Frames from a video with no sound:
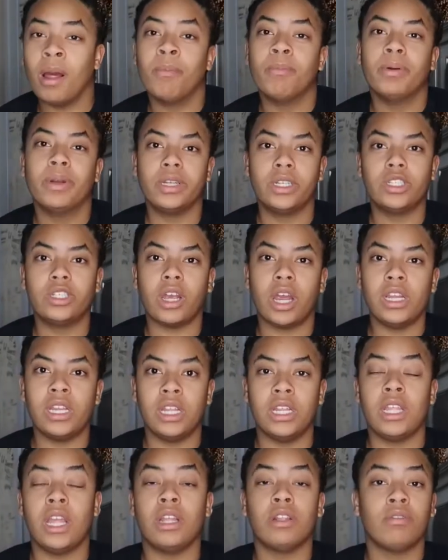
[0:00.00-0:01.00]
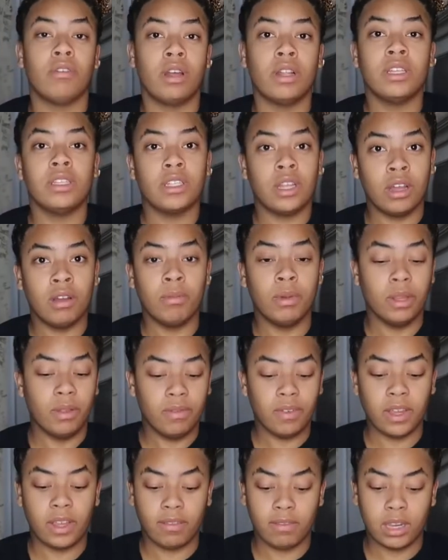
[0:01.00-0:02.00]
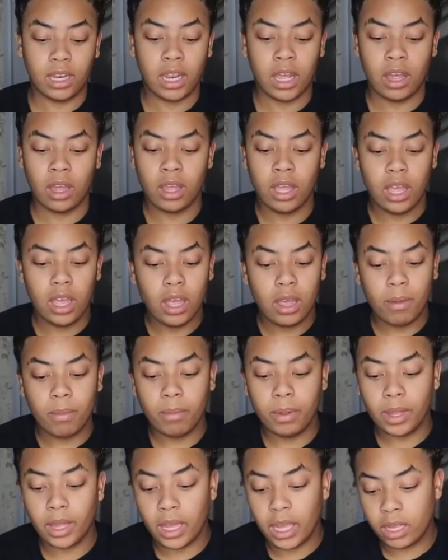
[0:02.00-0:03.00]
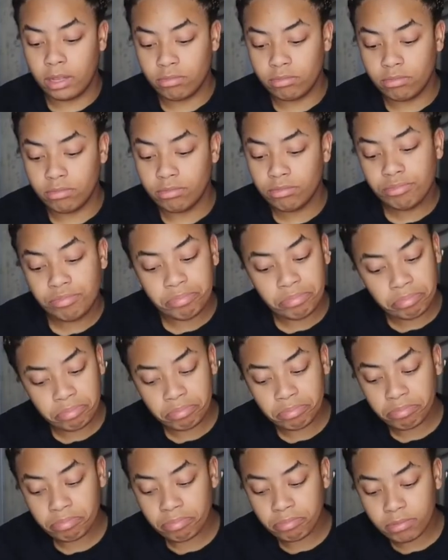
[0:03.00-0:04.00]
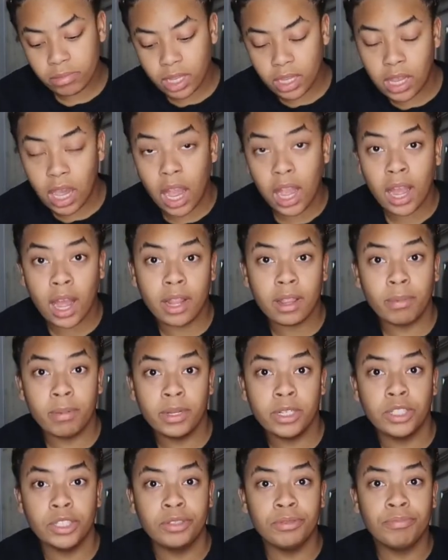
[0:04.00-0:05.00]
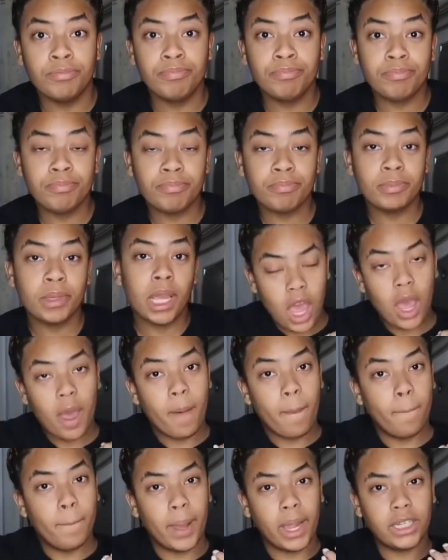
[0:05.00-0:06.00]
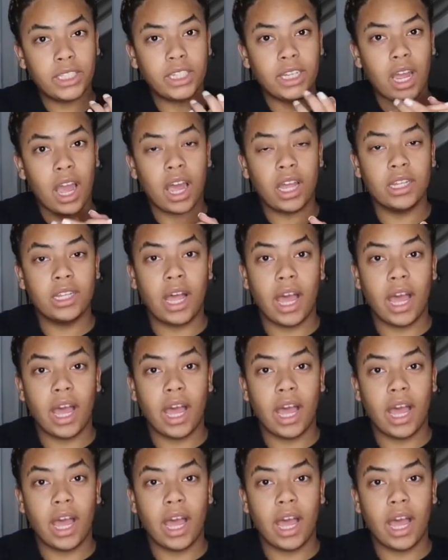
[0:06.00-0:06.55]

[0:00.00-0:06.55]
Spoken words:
pretty sure I did that throughout this whole motherfucking video, but y'all got the picture. Make sure y'all